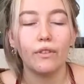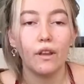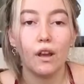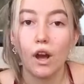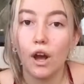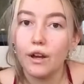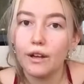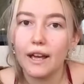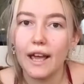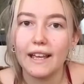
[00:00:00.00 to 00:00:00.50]

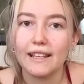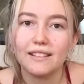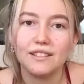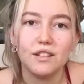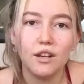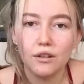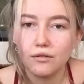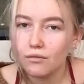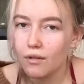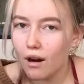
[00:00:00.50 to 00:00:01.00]
Okay,
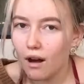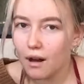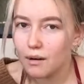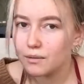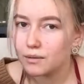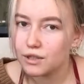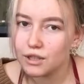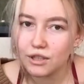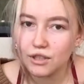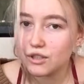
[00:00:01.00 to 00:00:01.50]
so I
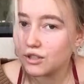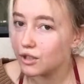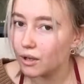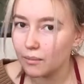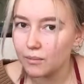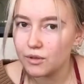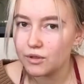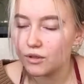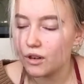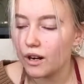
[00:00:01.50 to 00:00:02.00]
will just
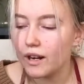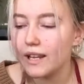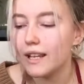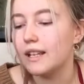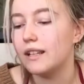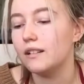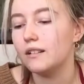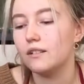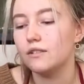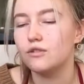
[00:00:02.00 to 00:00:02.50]
jump straight
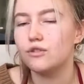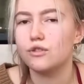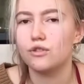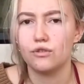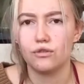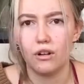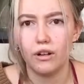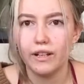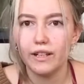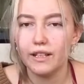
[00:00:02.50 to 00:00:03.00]
in.
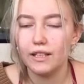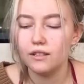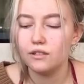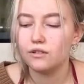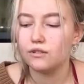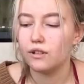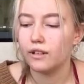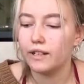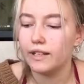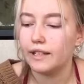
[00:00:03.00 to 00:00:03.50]
Straight in,
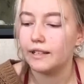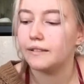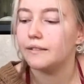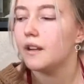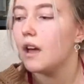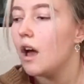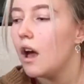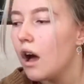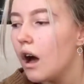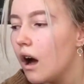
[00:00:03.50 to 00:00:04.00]
straight in.
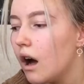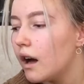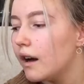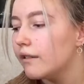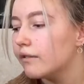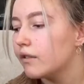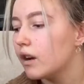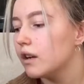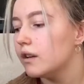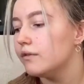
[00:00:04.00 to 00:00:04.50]

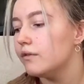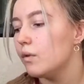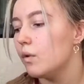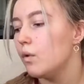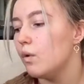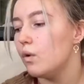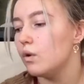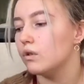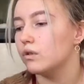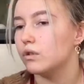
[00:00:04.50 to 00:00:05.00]
I've kind of
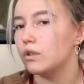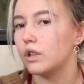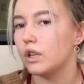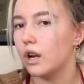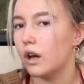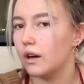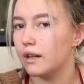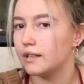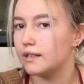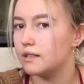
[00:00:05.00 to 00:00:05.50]

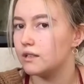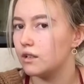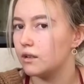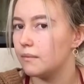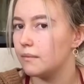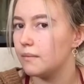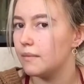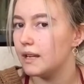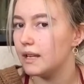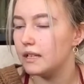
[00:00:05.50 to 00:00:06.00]
organised
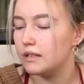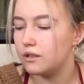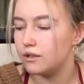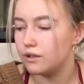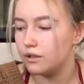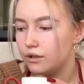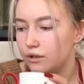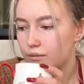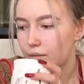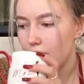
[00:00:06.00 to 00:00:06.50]
them
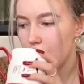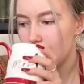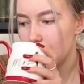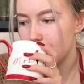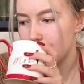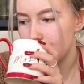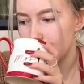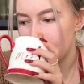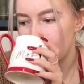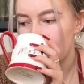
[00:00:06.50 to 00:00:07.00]
into... Um,